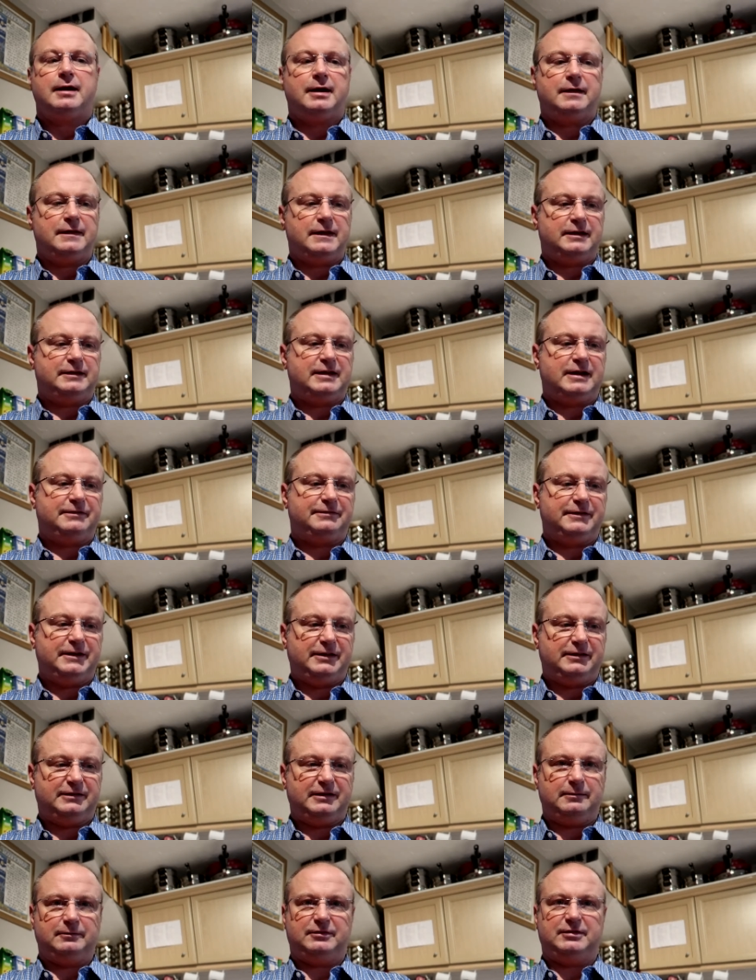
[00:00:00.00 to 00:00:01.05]
and there
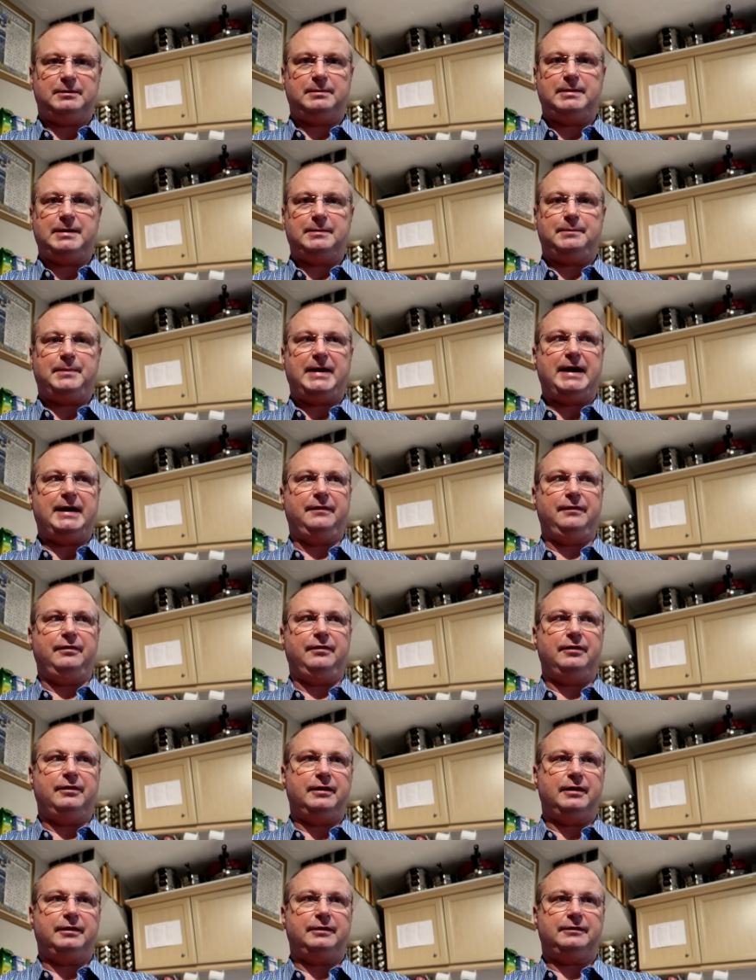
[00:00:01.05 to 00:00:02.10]
definitely seems to be a pattern
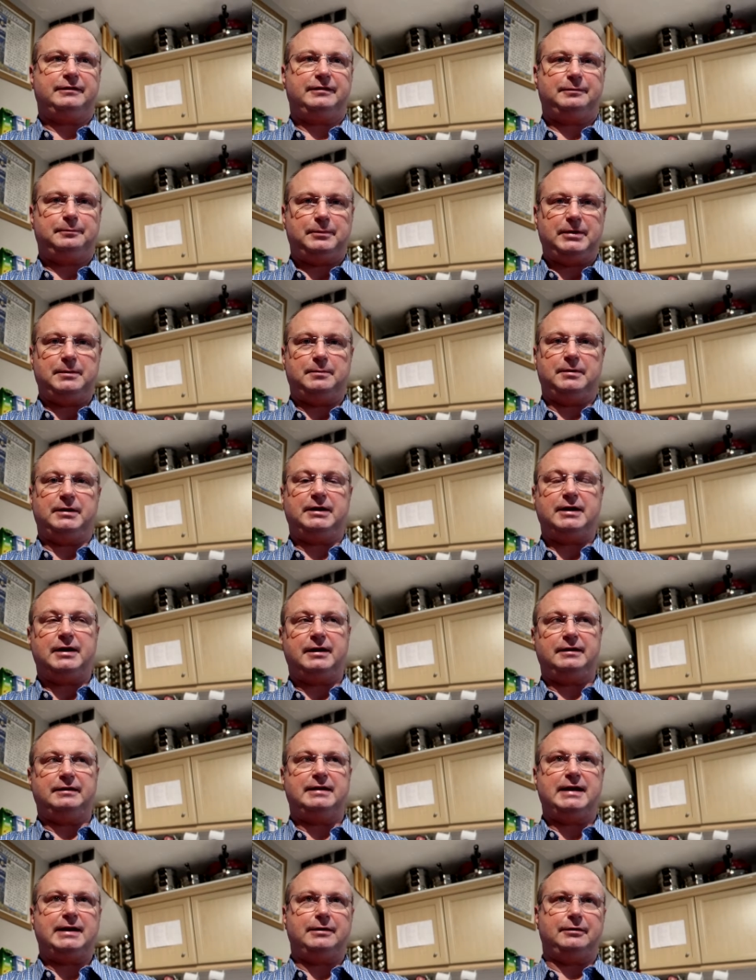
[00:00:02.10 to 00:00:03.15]
that people are
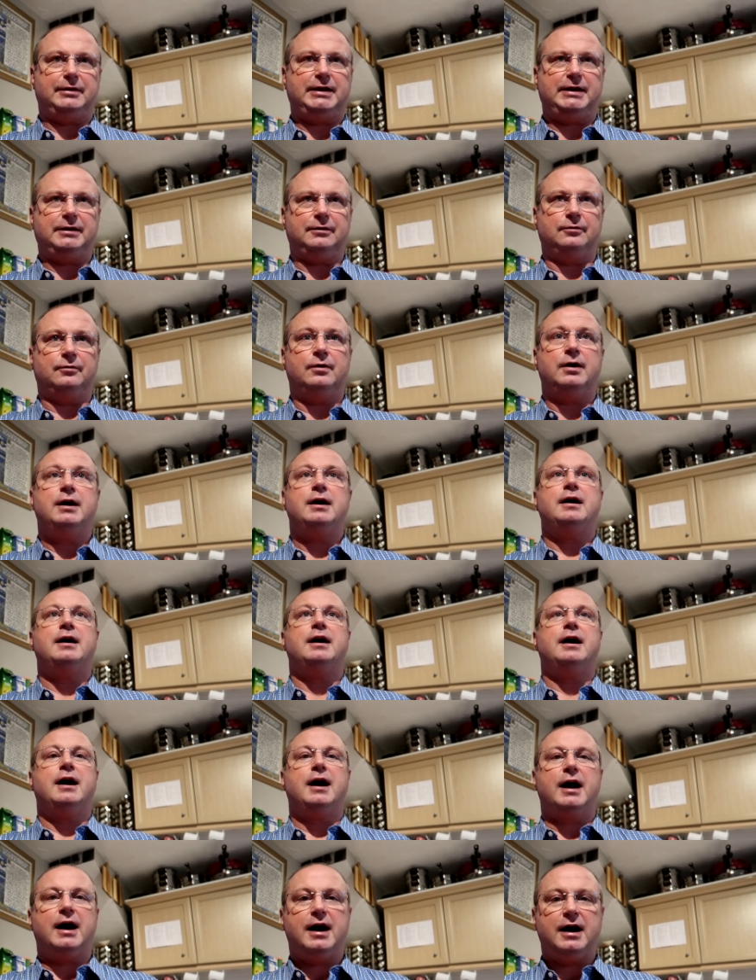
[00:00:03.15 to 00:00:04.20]
going downhill
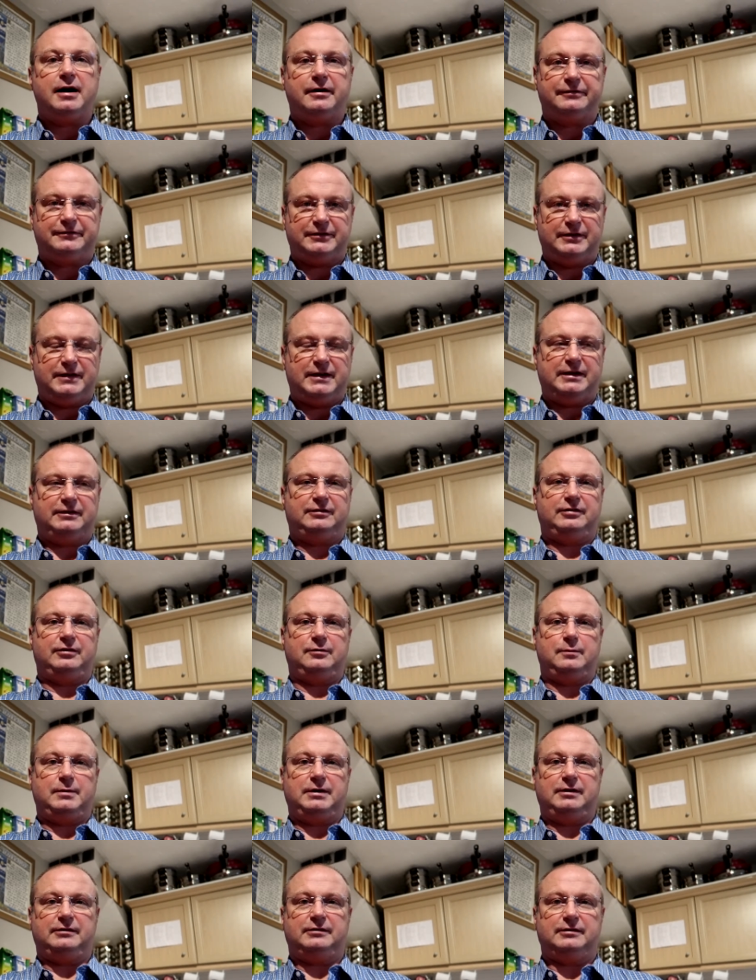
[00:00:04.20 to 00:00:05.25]
after their
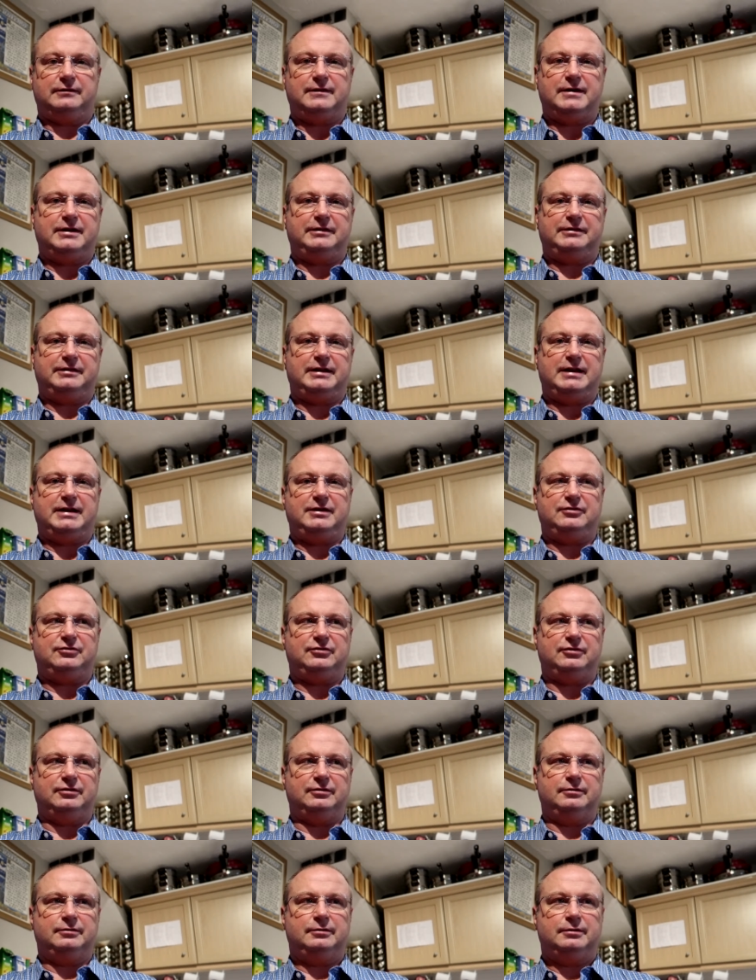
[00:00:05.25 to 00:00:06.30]
two weeks of
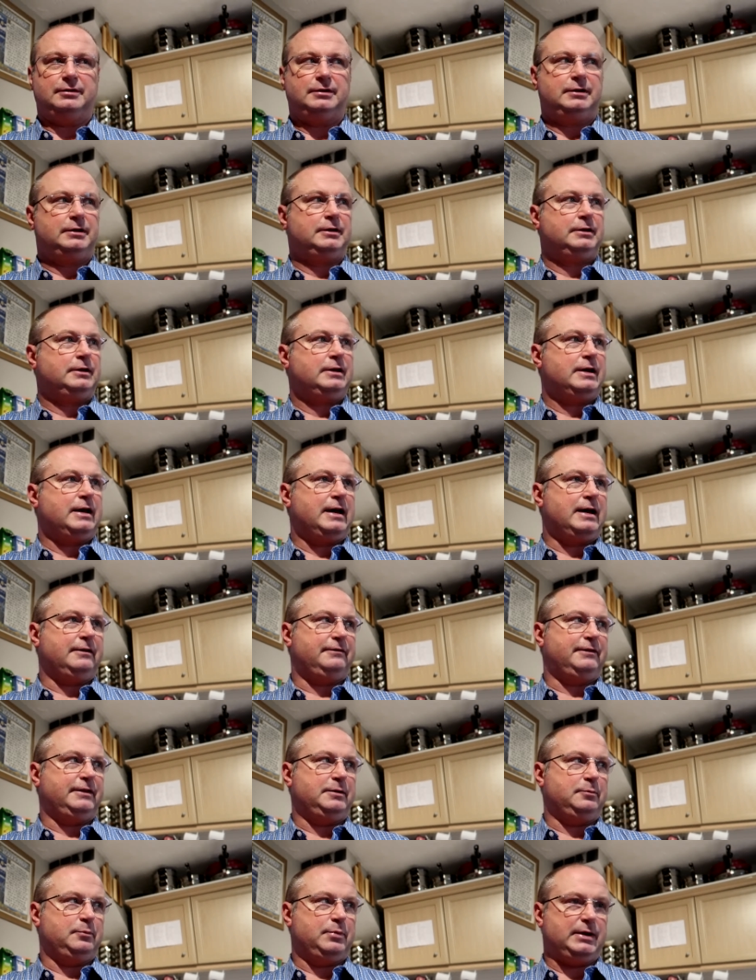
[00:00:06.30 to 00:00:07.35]
isolation,
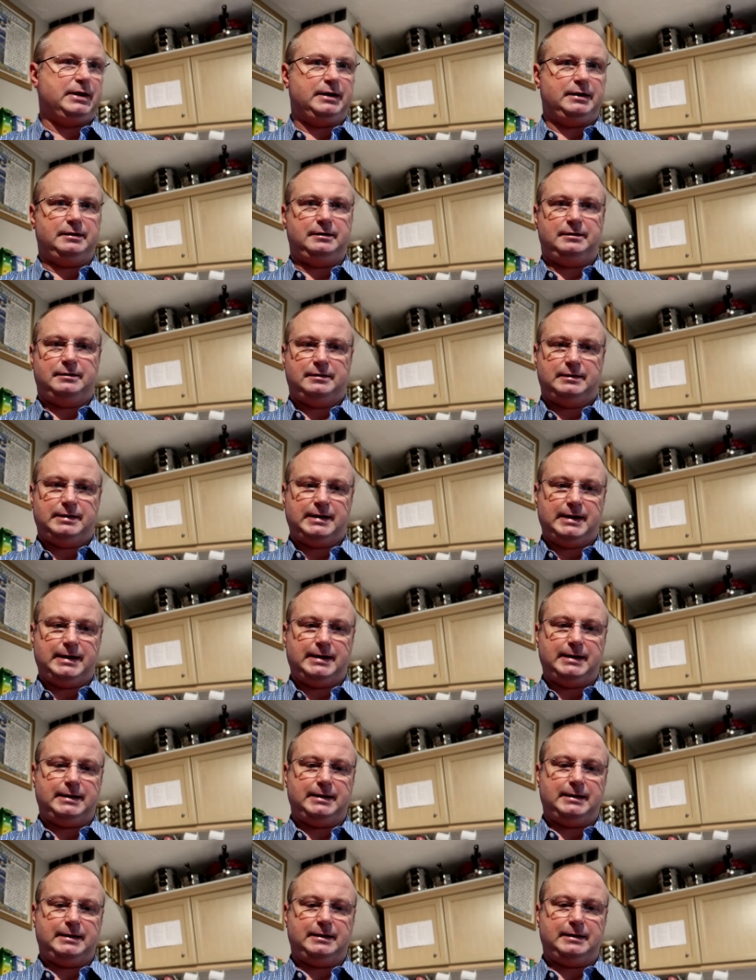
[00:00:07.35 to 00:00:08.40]
having been
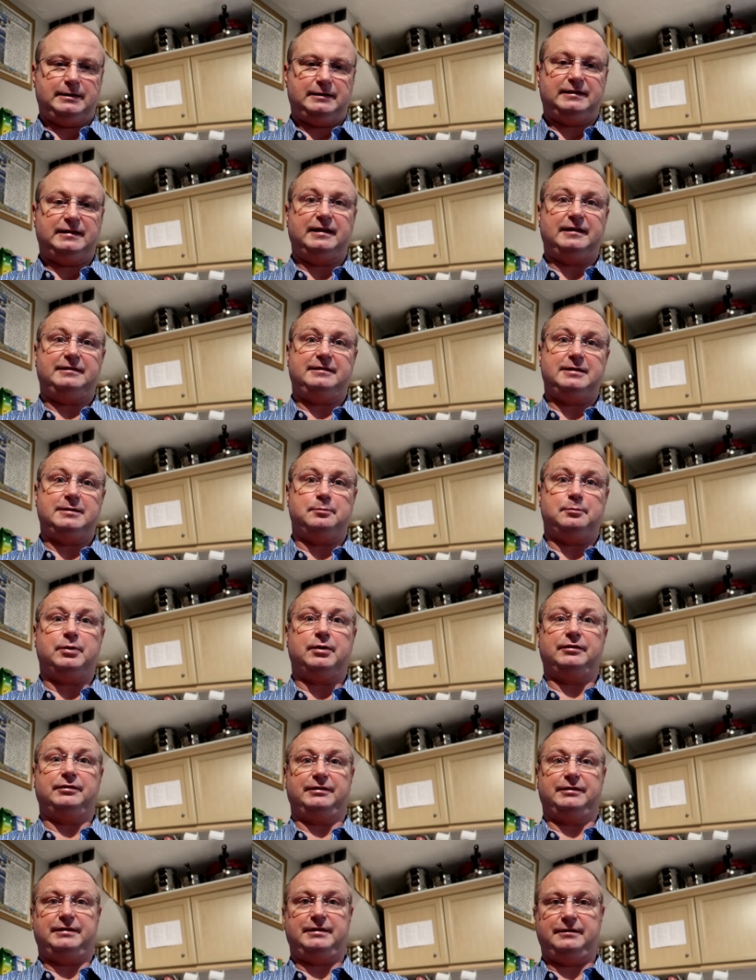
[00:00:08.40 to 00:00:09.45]
uh, tested
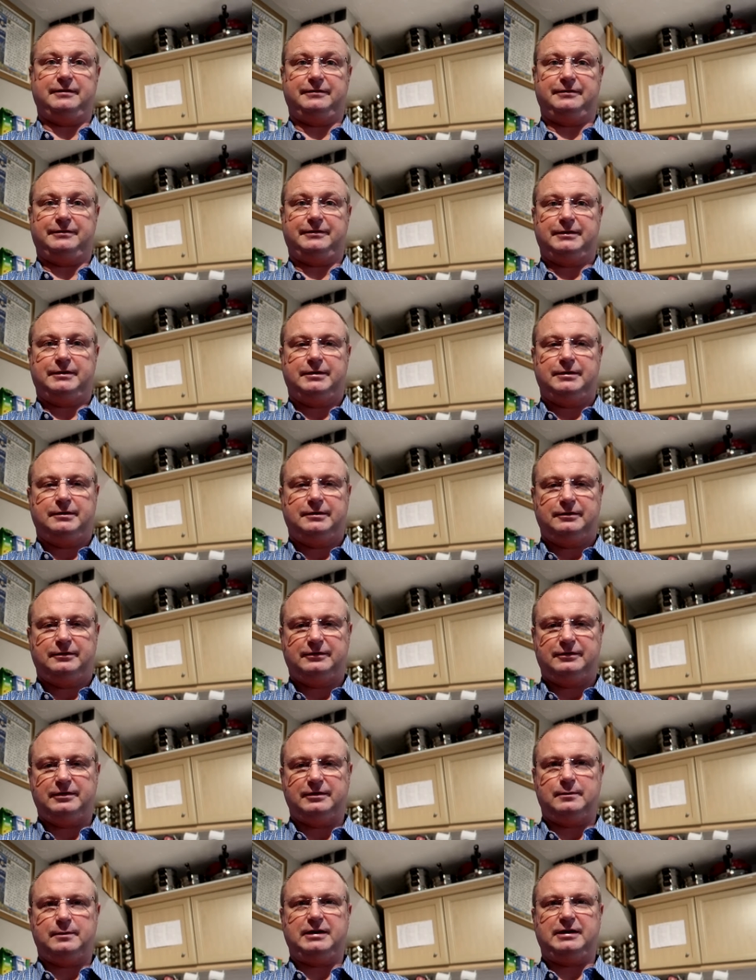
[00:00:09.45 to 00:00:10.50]
positive
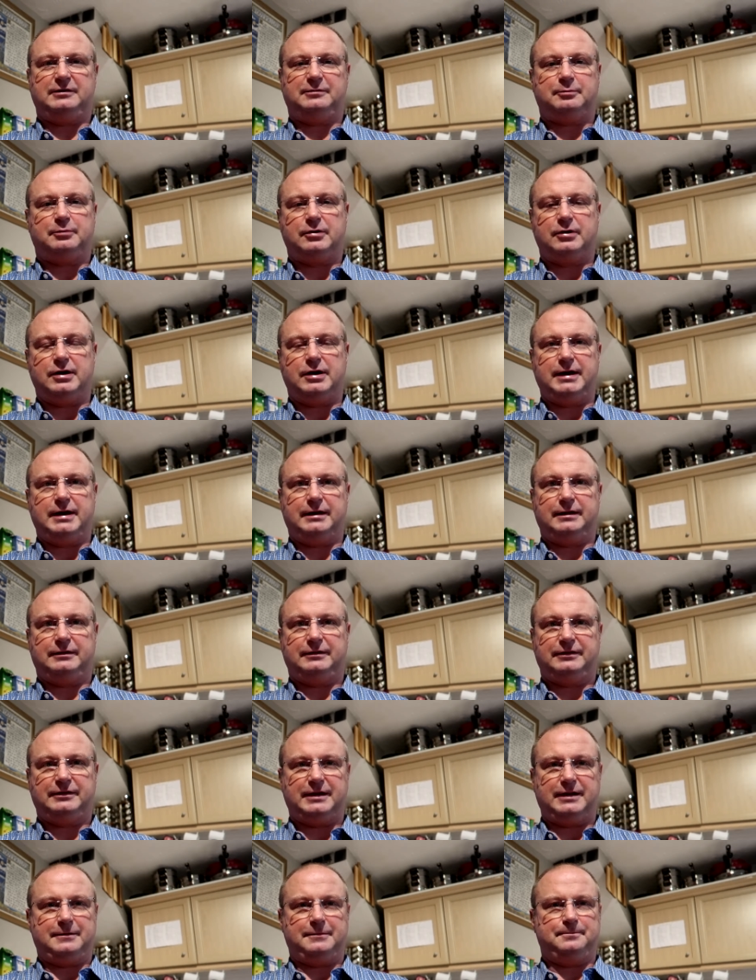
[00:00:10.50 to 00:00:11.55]
two weeks prior.
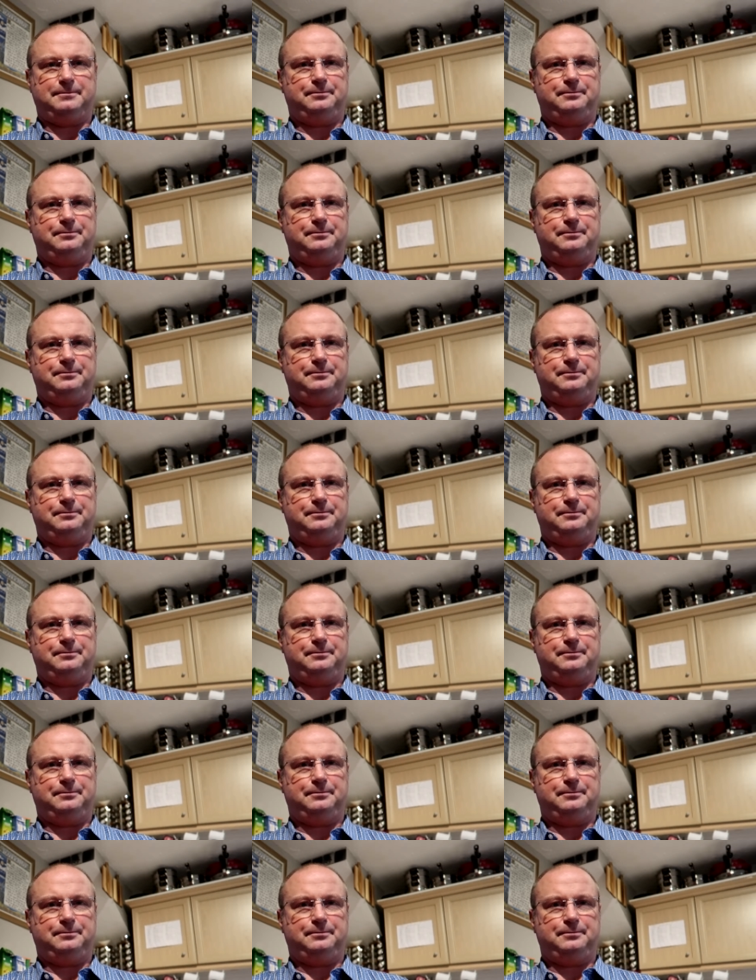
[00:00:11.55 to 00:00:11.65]
So